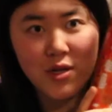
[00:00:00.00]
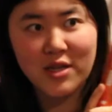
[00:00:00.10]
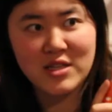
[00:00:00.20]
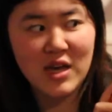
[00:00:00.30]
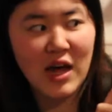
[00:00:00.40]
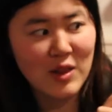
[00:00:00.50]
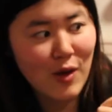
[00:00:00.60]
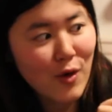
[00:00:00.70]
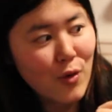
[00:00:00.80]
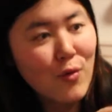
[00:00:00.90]
Like,
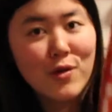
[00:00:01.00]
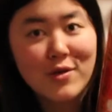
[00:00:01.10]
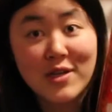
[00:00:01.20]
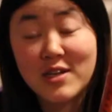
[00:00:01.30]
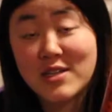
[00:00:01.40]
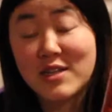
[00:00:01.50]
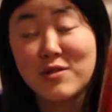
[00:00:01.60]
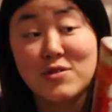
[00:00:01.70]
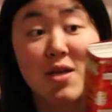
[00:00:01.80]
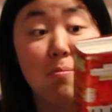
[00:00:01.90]
hello, look at it, it
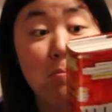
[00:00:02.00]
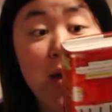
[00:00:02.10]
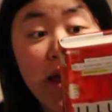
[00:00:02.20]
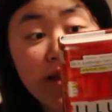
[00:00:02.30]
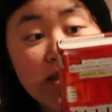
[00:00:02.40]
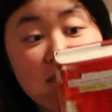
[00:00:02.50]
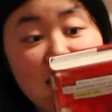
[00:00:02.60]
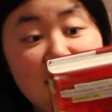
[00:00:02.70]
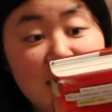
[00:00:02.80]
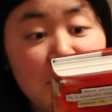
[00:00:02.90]
looks
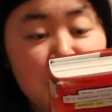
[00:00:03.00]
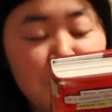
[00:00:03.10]
amazing.